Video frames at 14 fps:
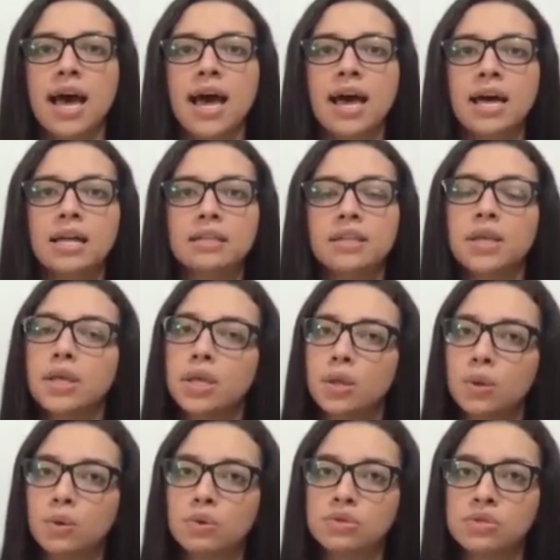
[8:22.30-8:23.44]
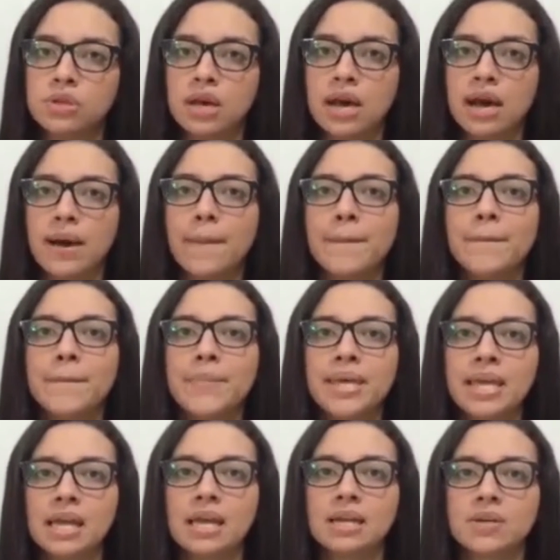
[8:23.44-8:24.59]
and use a
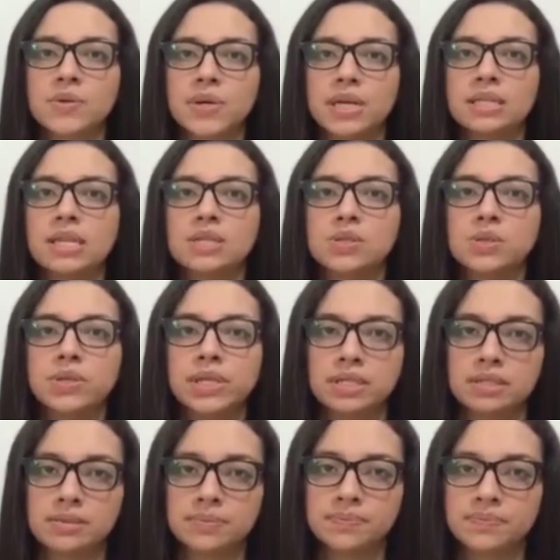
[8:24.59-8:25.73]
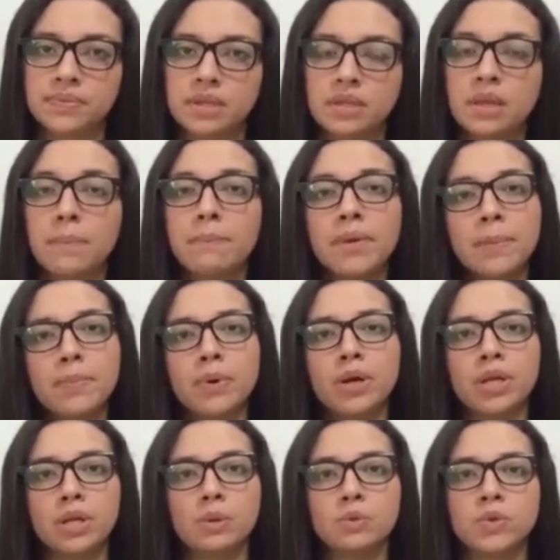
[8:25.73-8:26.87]
big red skirt. The people
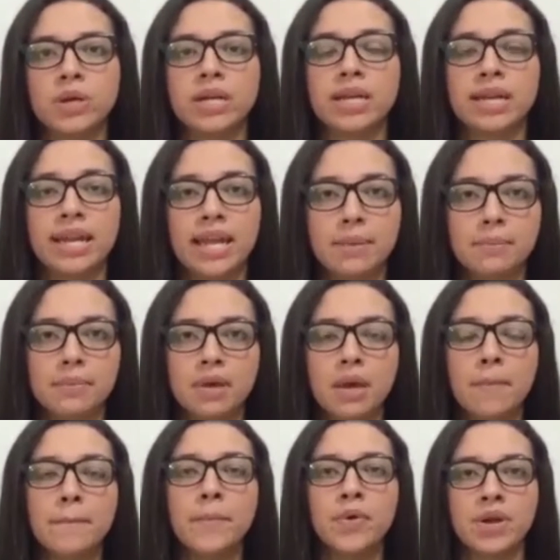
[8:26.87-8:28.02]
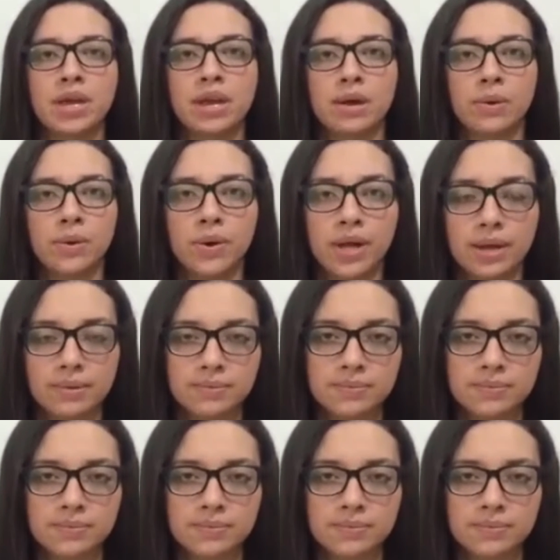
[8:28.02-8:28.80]
usually name pollera colorada.